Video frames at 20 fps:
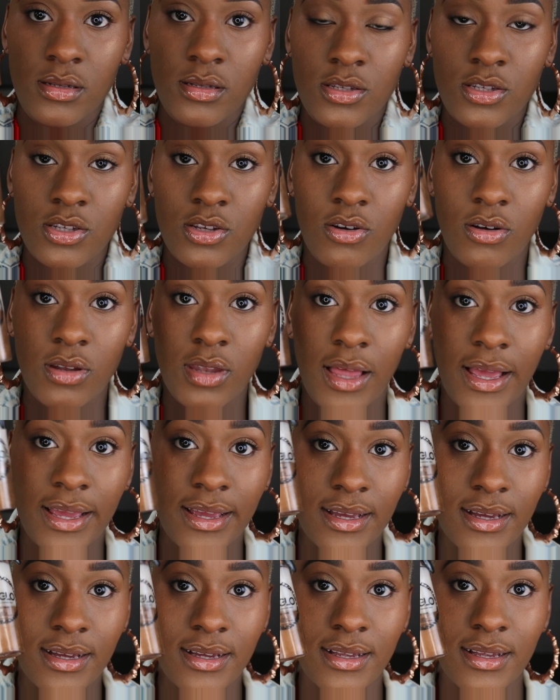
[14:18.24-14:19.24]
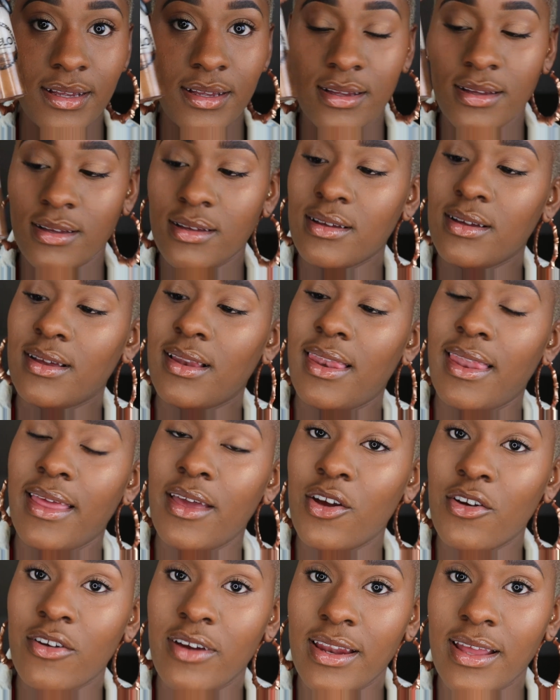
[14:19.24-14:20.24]
It's got like
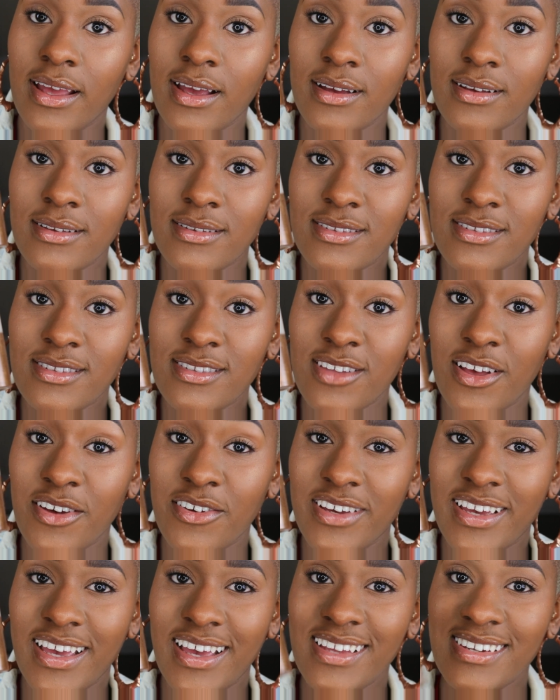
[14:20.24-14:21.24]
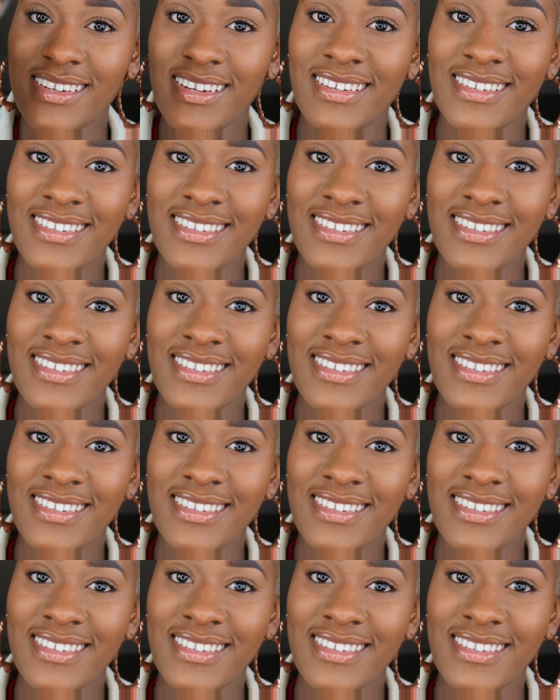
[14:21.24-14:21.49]
glitter in it, so good.